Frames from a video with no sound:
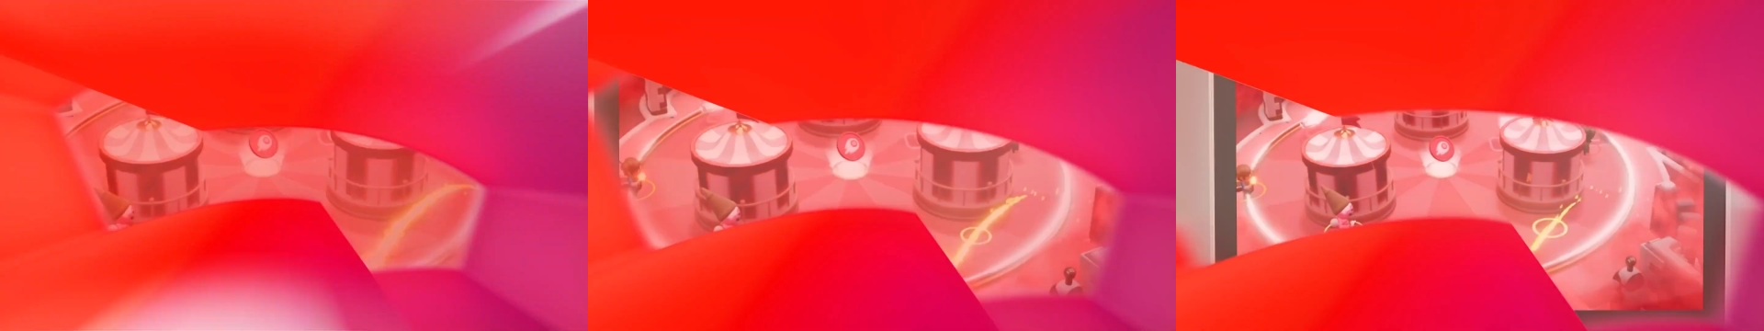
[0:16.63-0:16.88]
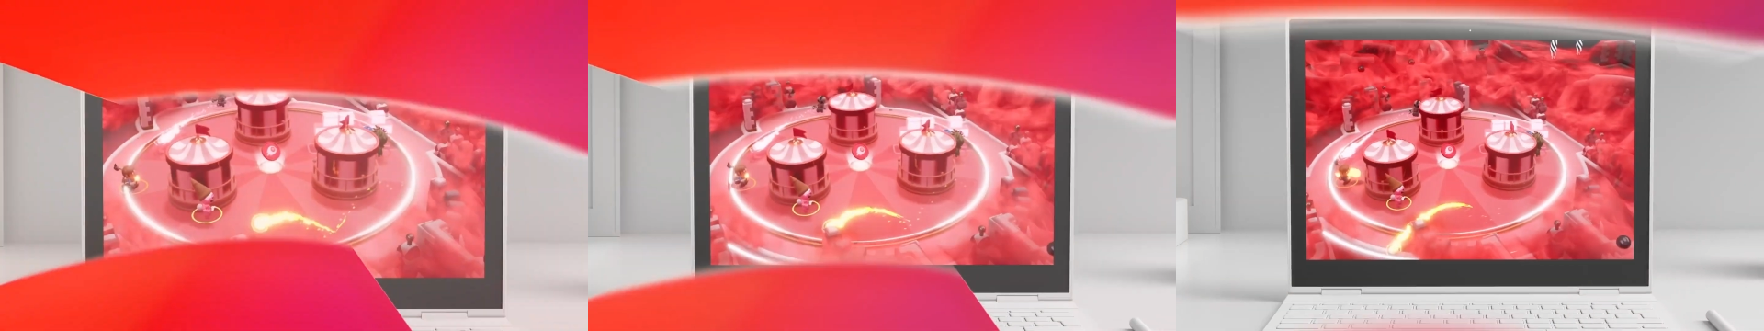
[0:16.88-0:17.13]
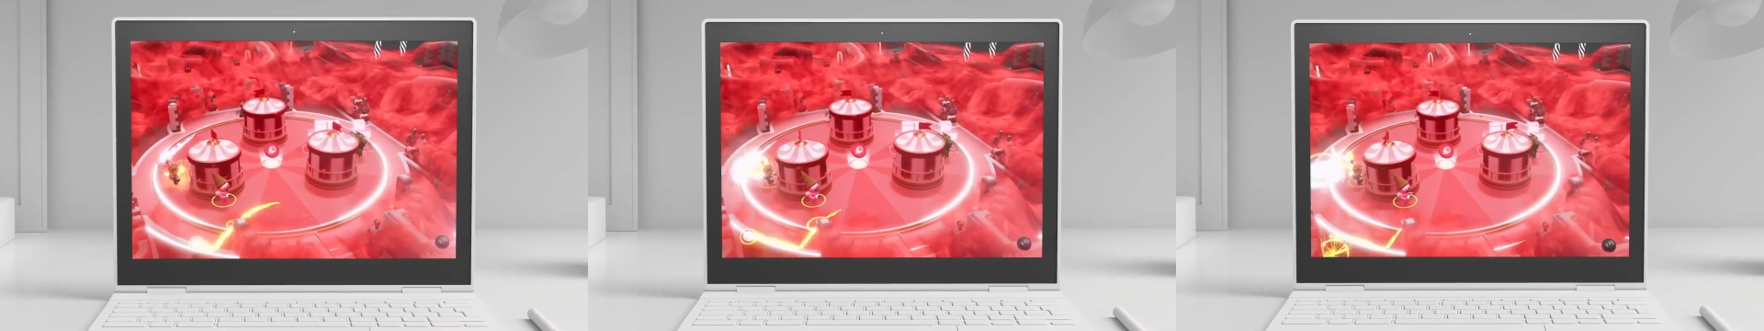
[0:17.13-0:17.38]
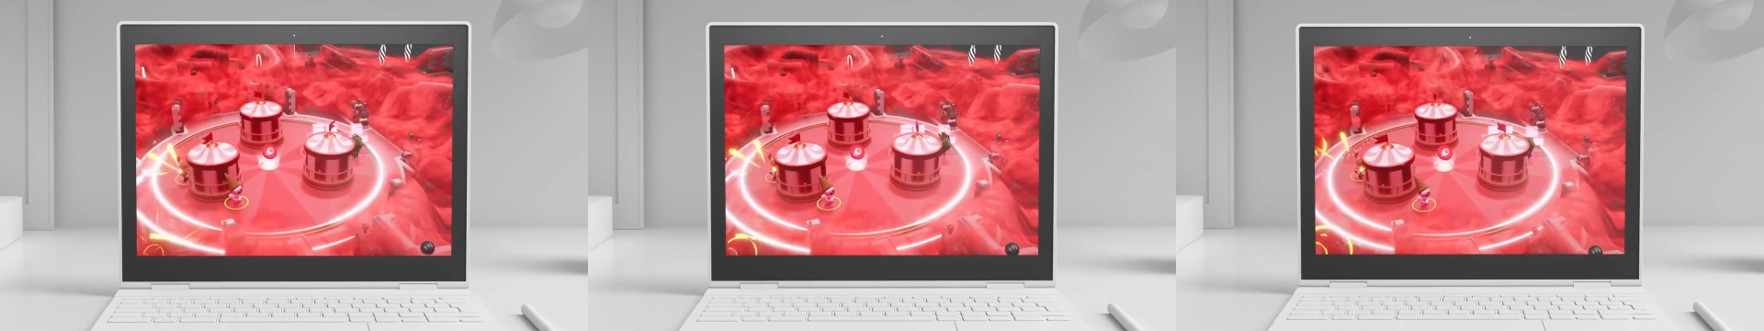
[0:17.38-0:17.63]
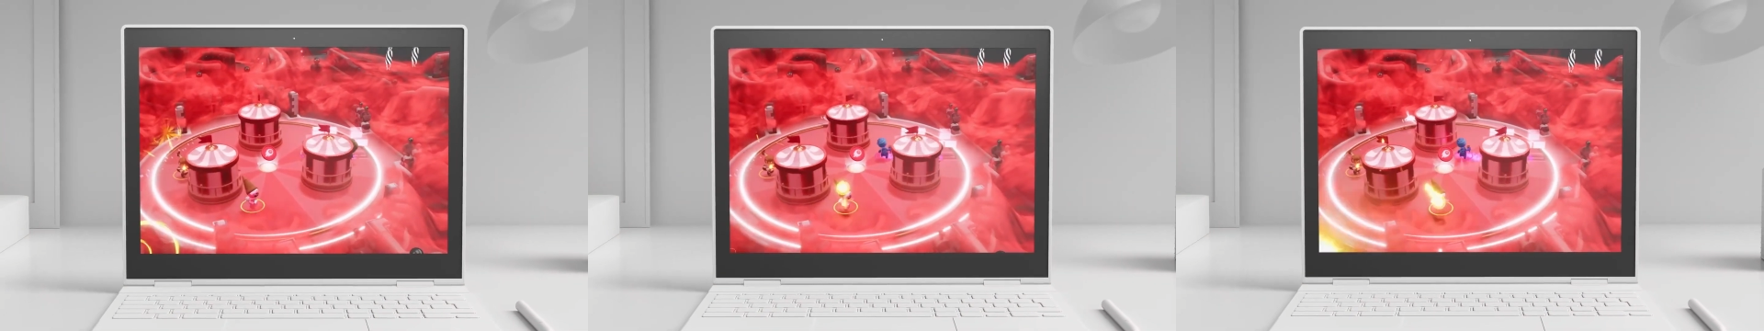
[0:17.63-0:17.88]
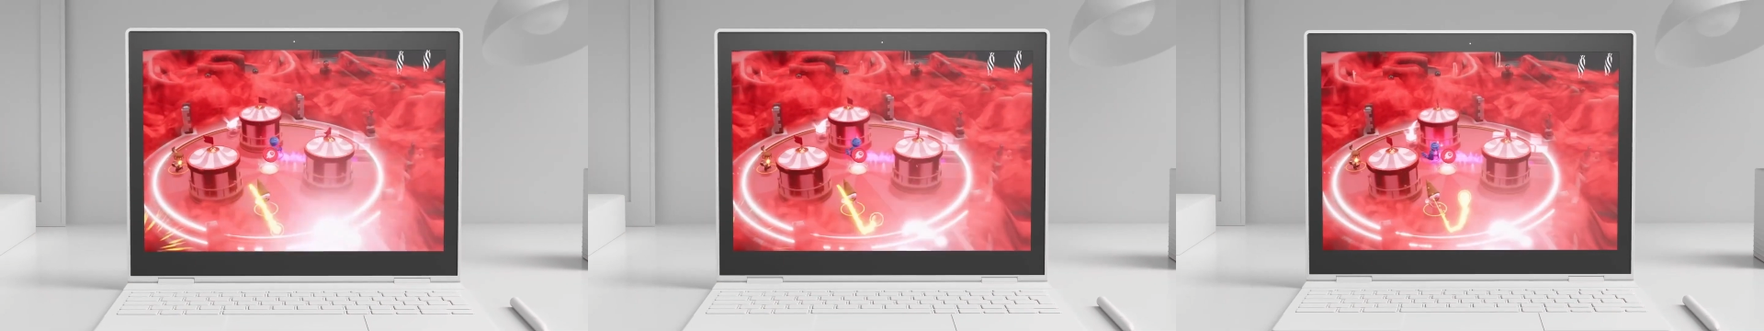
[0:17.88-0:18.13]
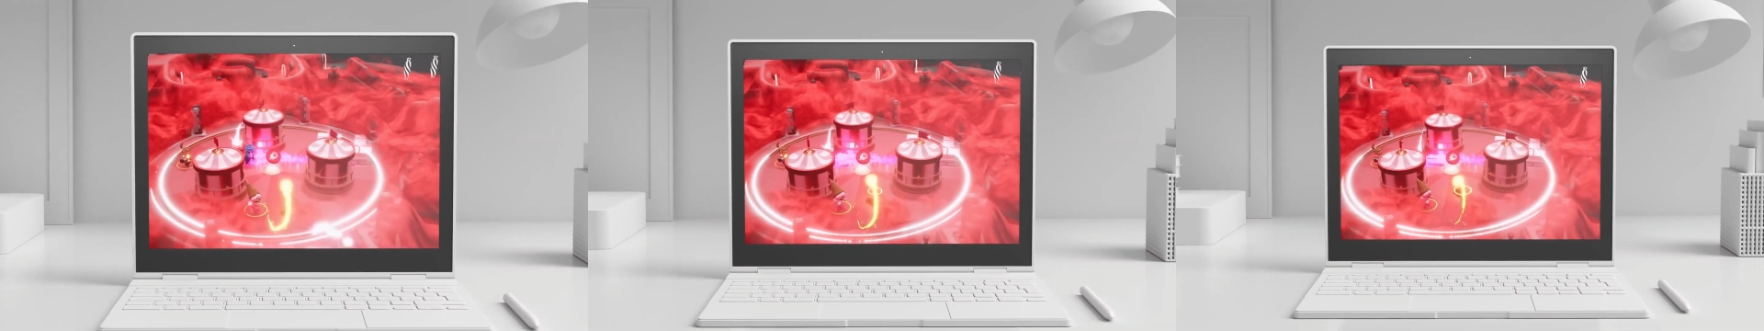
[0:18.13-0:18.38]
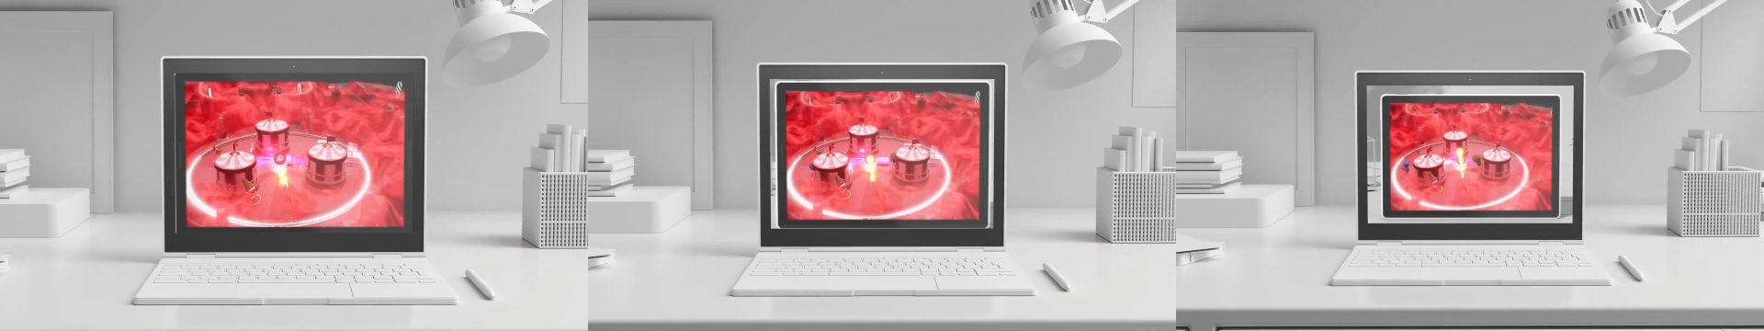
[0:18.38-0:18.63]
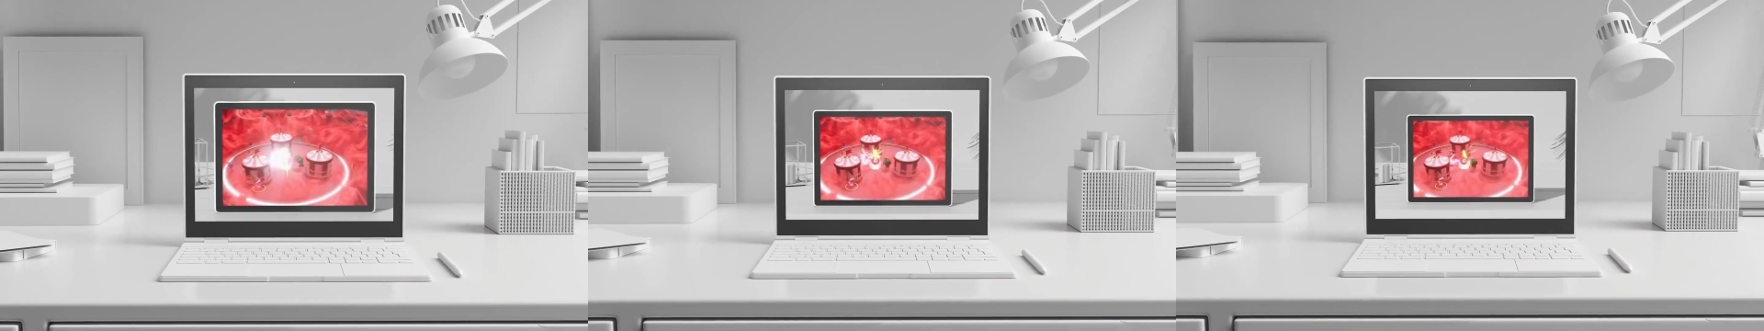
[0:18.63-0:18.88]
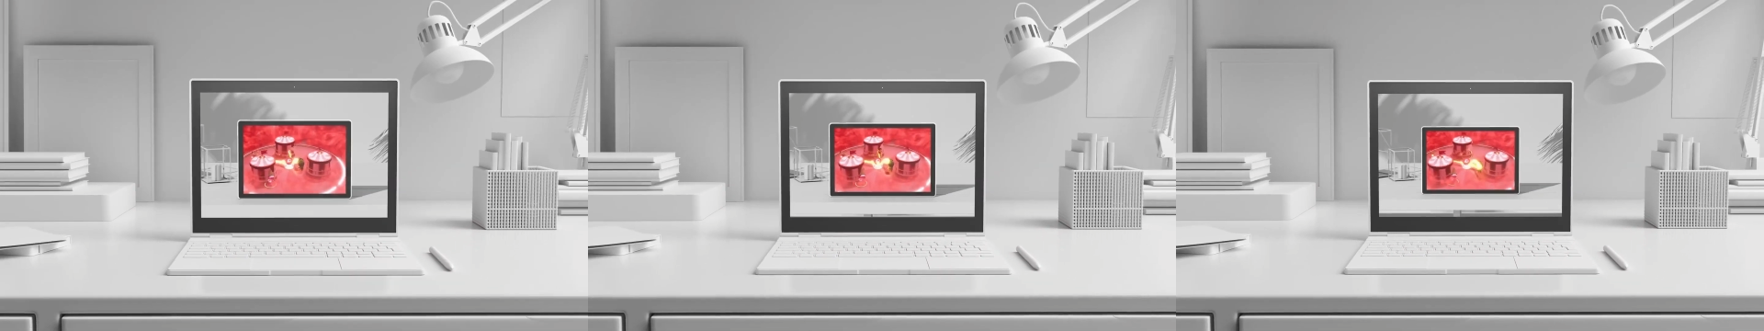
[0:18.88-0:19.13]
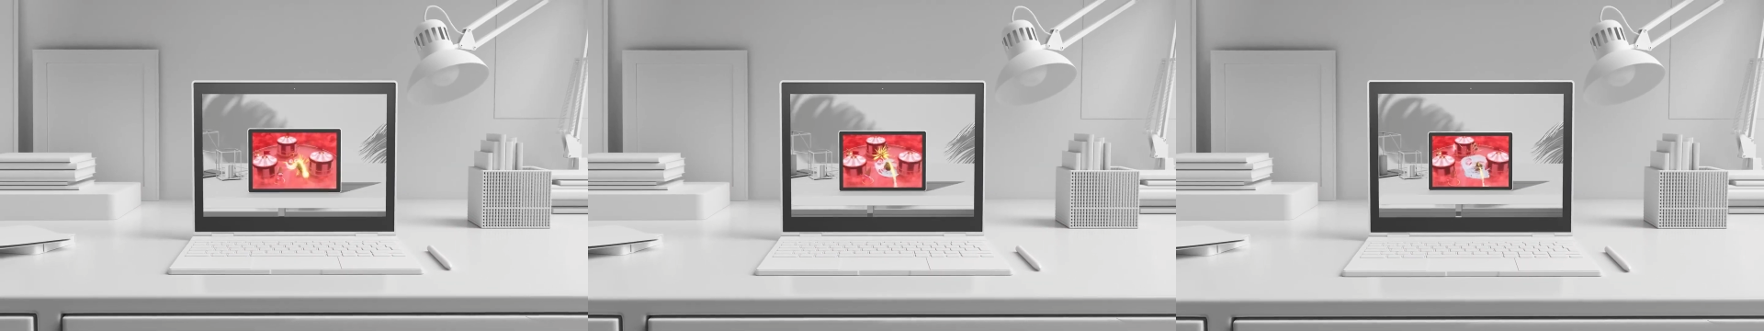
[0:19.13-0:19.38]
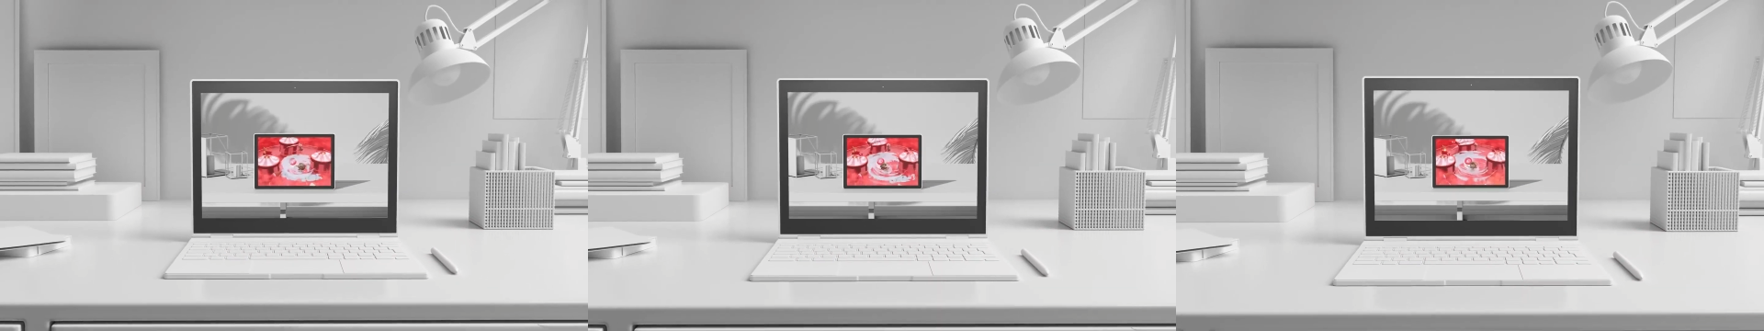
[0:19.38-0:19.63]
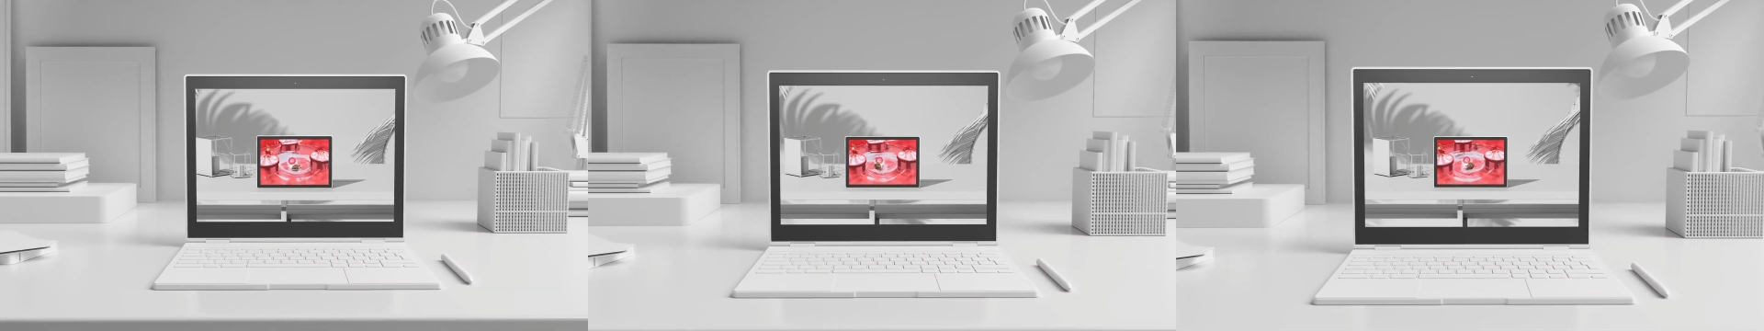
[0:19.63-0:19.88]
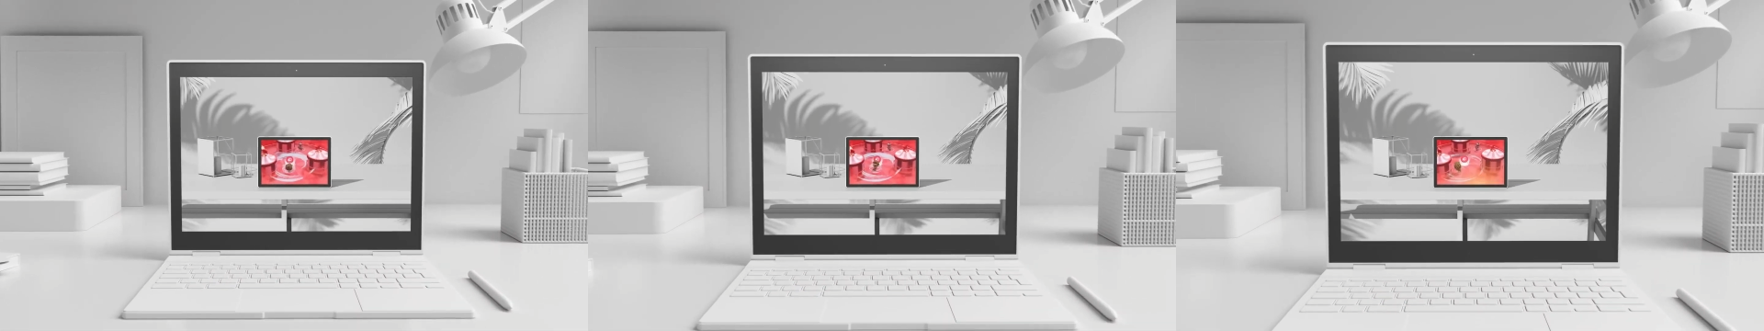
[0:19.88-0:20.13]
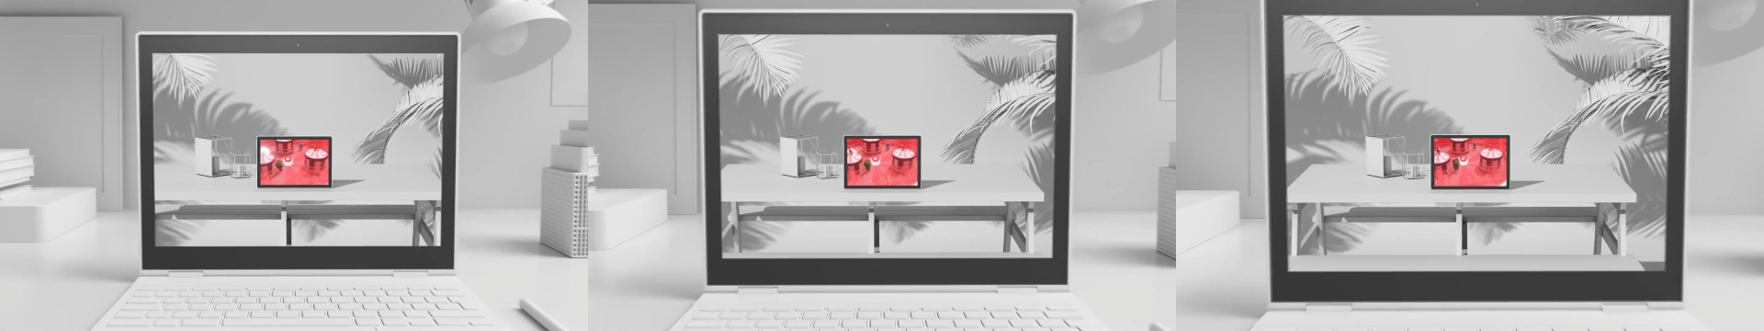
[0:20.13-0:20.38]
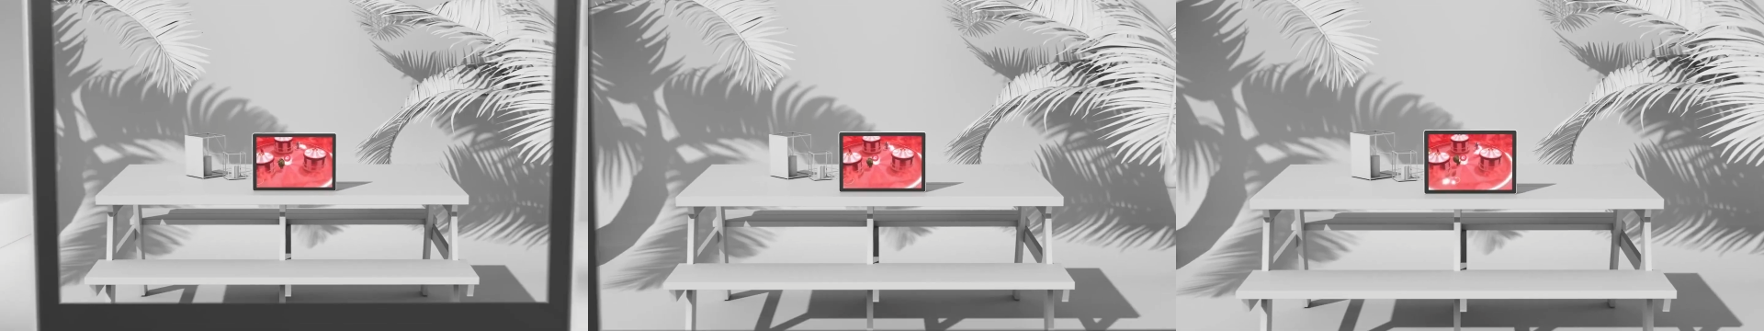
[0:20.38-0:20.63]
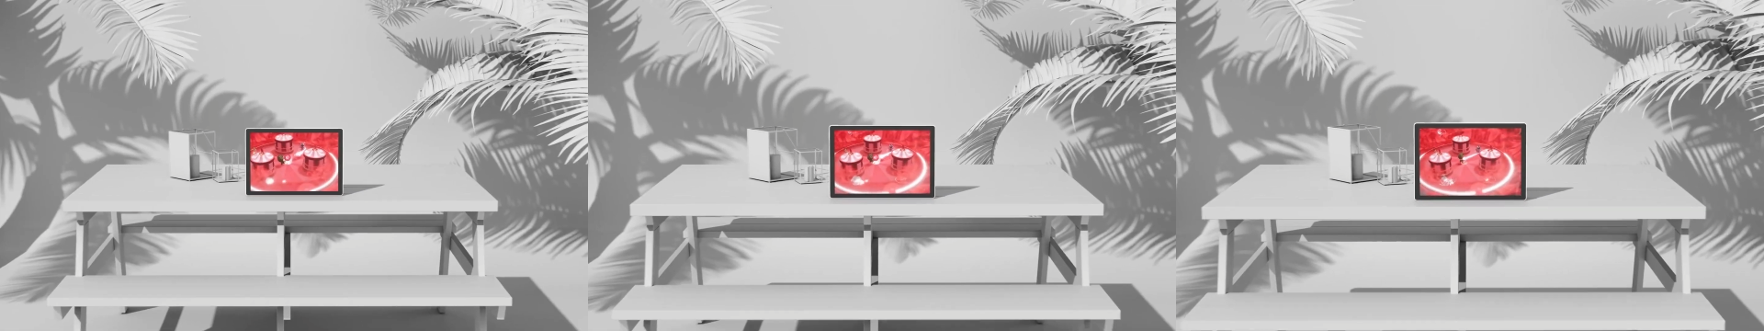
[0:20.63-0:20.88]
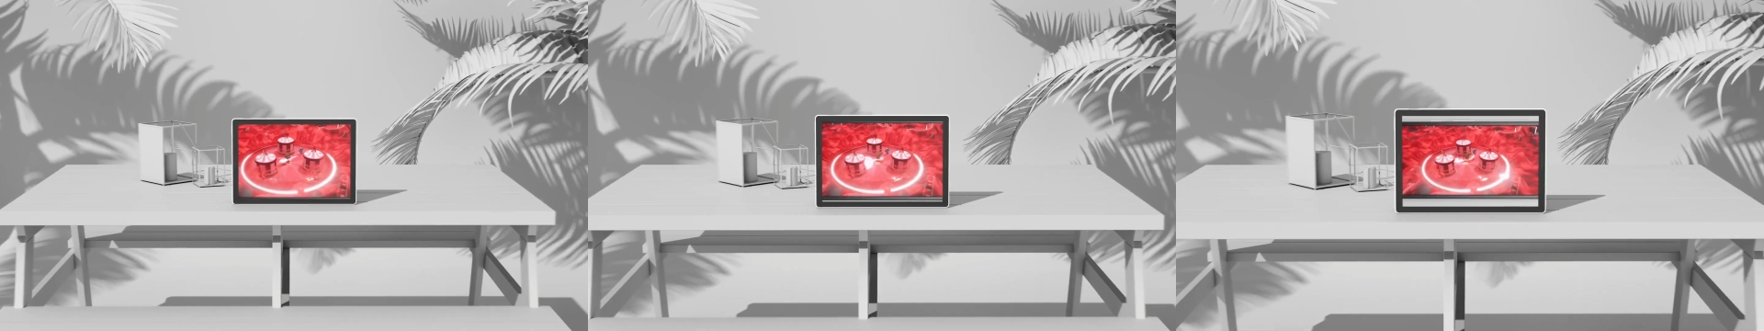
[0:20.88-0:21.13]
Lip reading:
[unreadable: no face in view]